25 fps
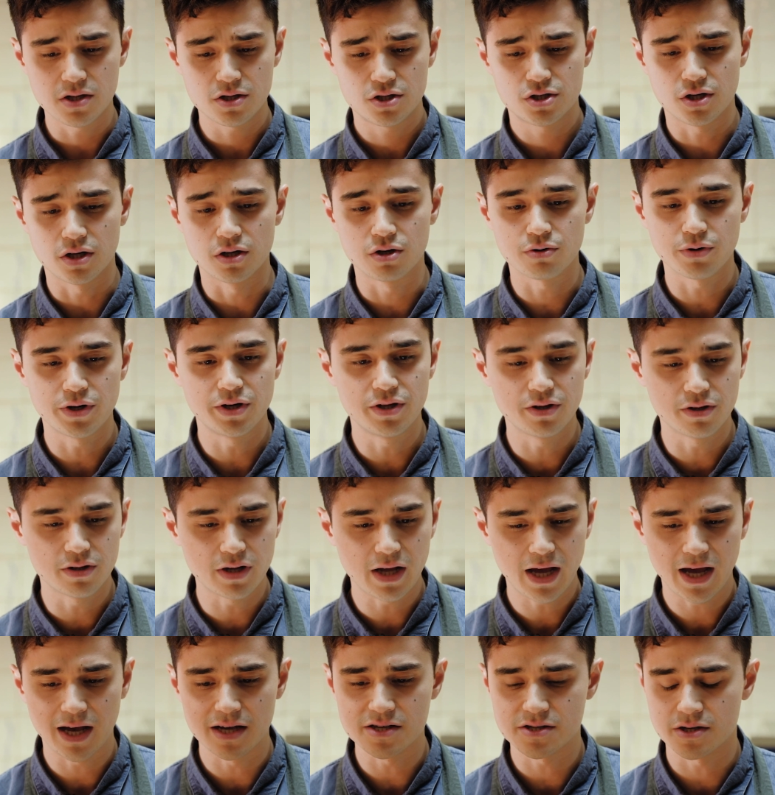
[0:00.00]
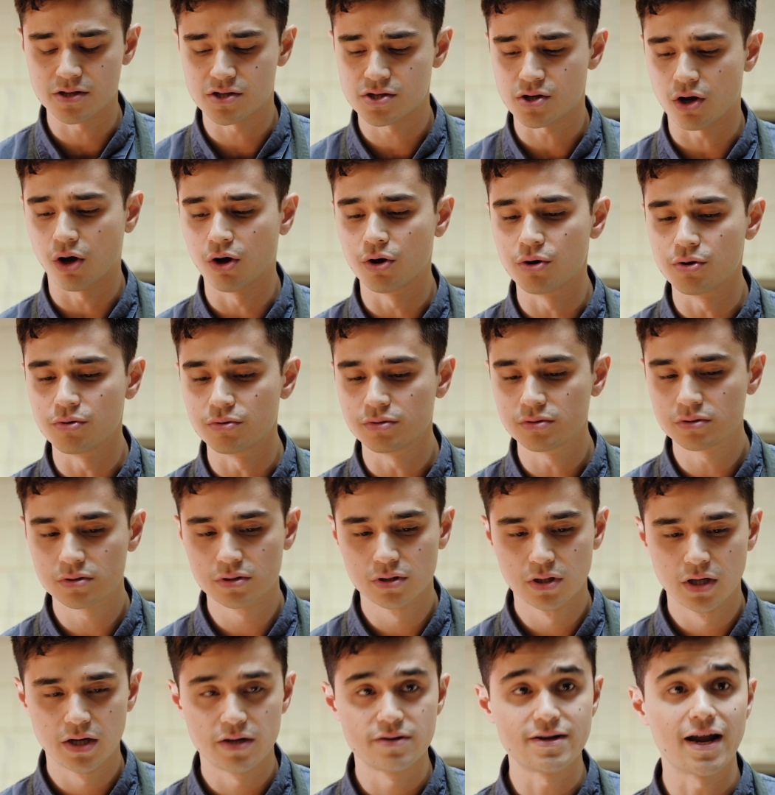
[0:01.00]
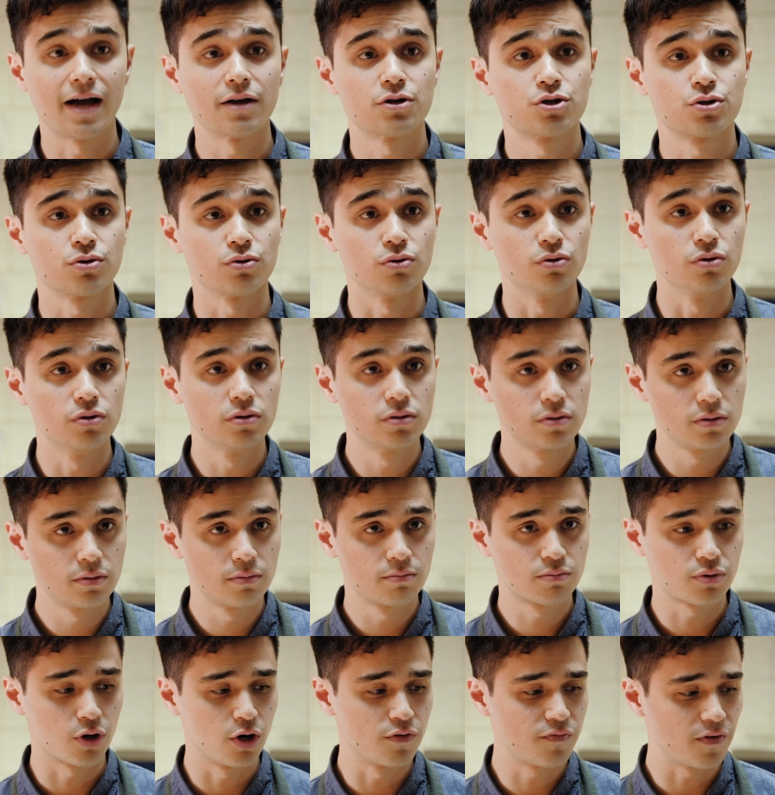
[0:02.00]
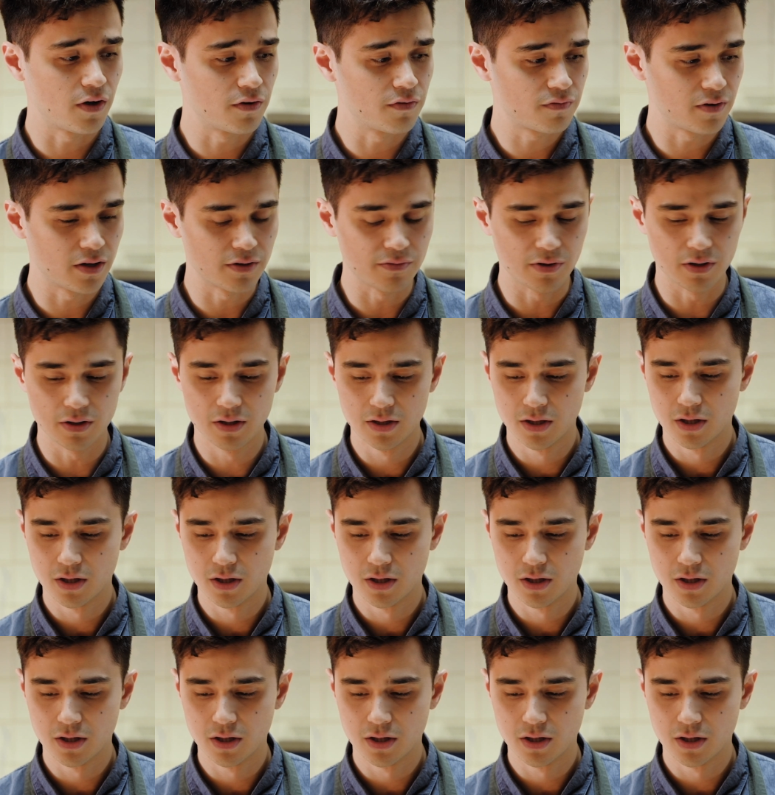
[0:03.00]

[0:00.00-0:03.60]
each ingredient has its own natural profile flavor.